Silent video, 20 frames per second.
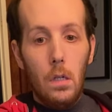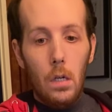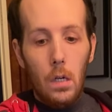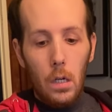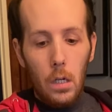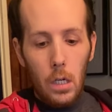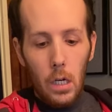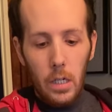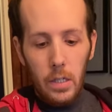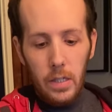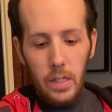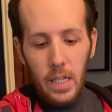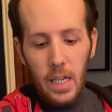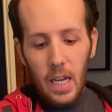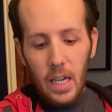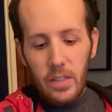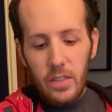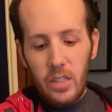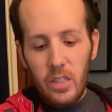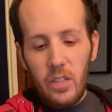Because he
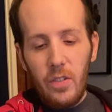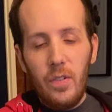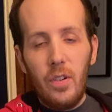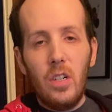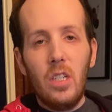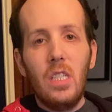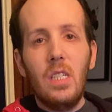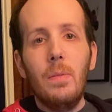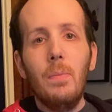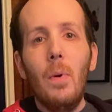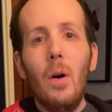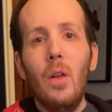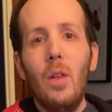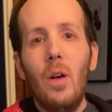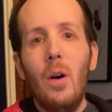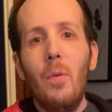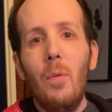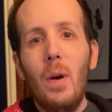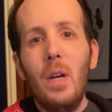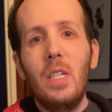has just a
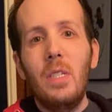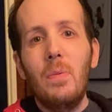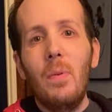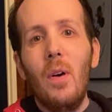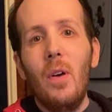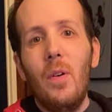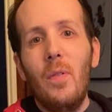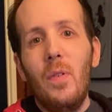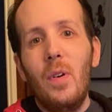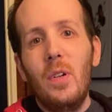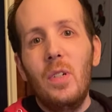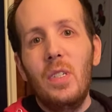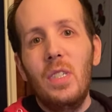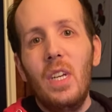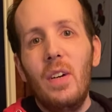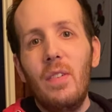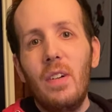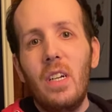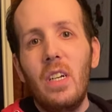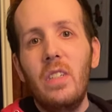way smaller version
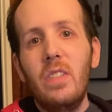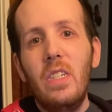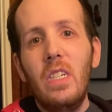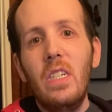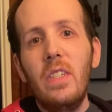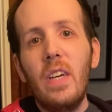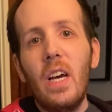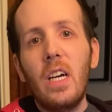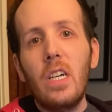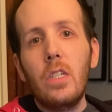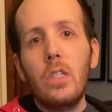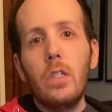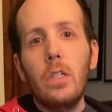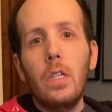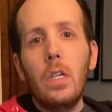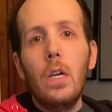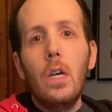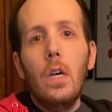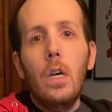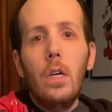of it. Because he's
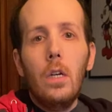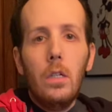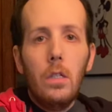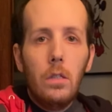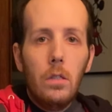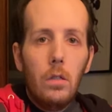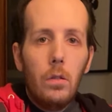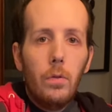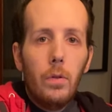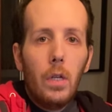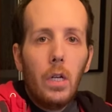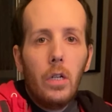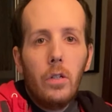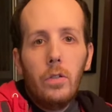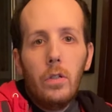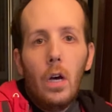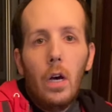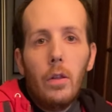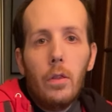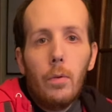actually, Toon Link is
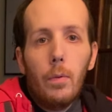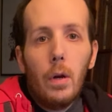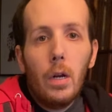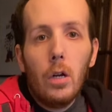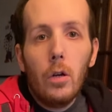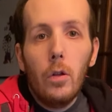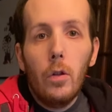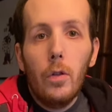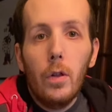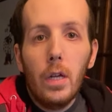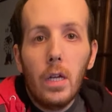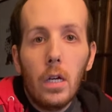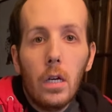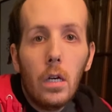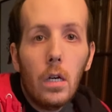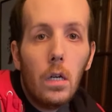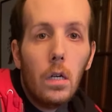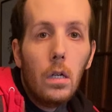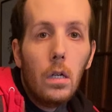not the regular Link.